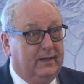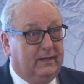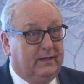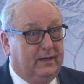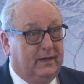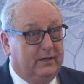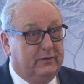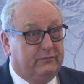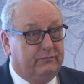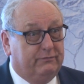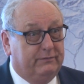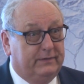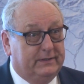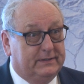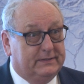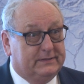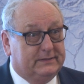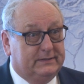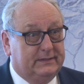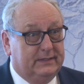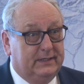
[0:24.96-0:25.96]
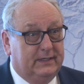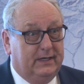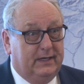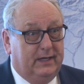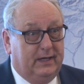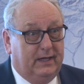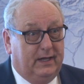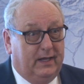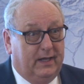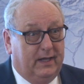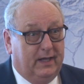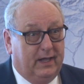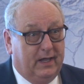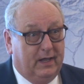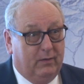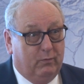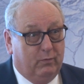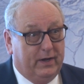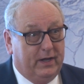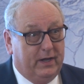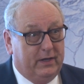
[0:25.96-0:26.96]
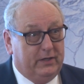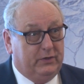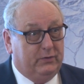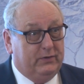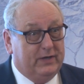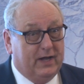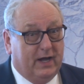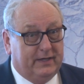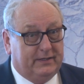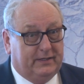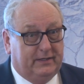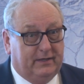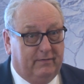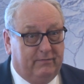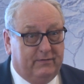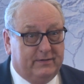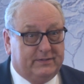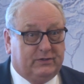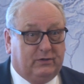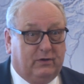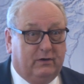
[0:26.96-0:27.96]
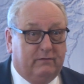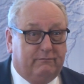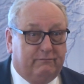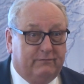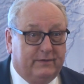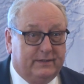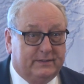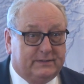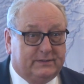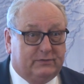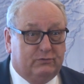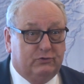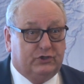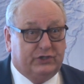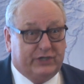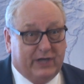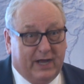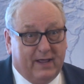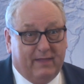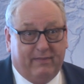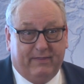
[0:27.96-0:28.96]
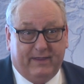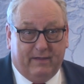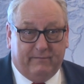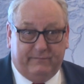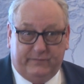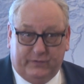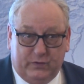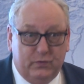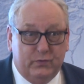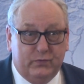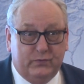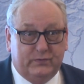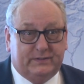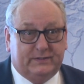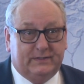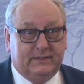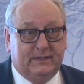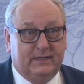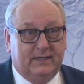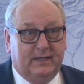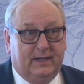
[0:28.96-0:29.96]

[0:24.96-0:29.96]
countries uh, were united in this conference to share their views,